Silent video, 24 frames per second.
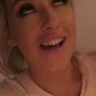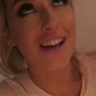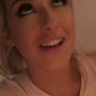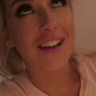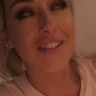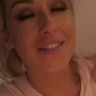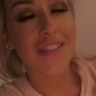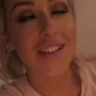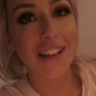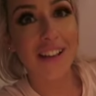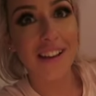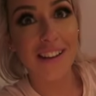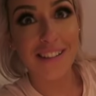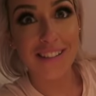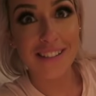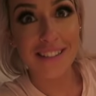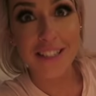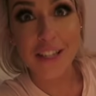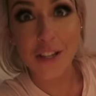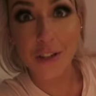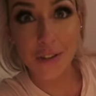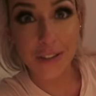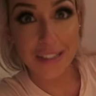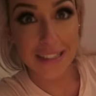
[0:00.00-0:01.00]
Oh my god,
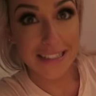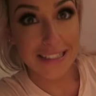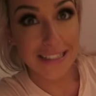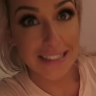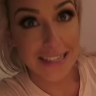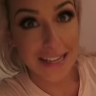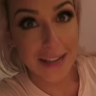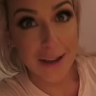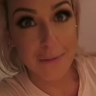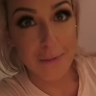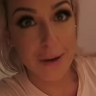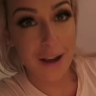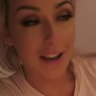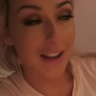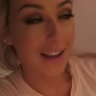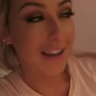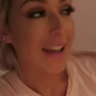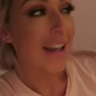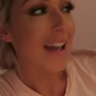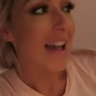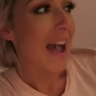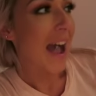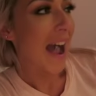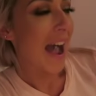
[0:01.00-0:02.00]
totally DMI.
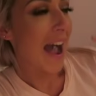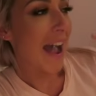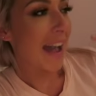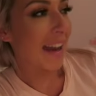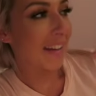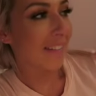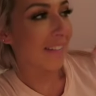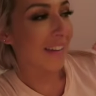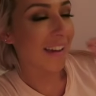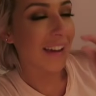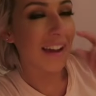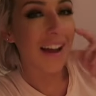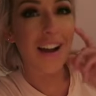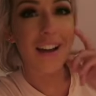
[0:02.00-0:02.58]
Anyway,